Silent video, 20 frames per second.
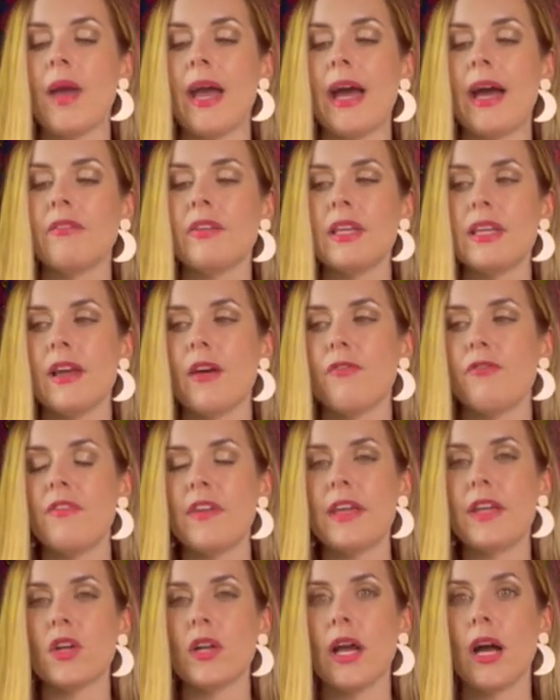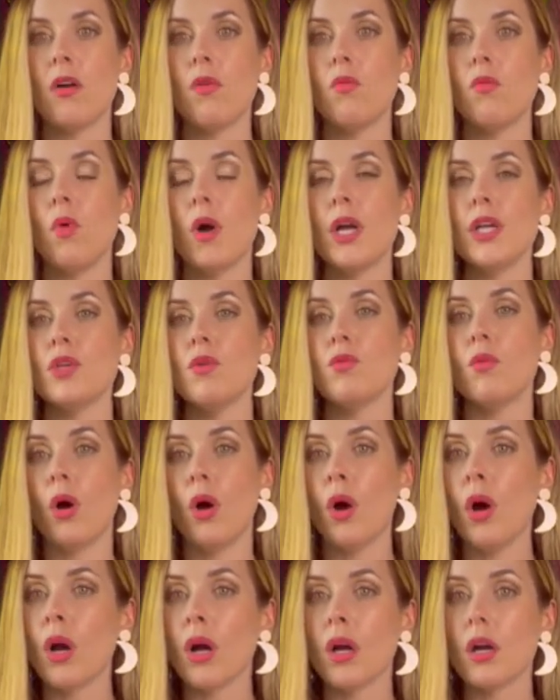haven't yet figured out what you
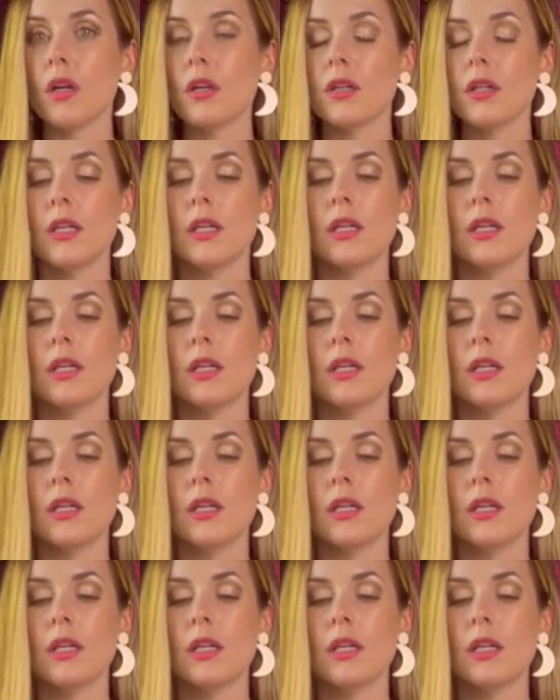are.